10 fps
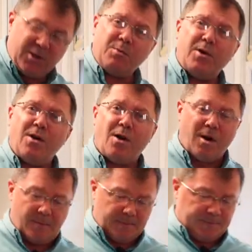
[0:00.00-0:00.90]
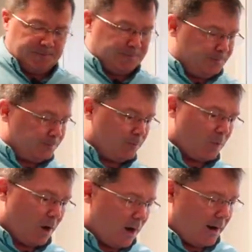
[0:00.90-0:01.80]
They're pretty hard.
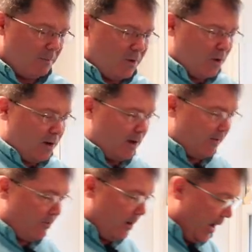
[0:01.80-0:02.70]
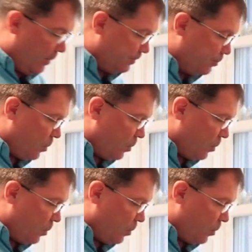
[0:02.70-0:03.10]
All right, good enough for now.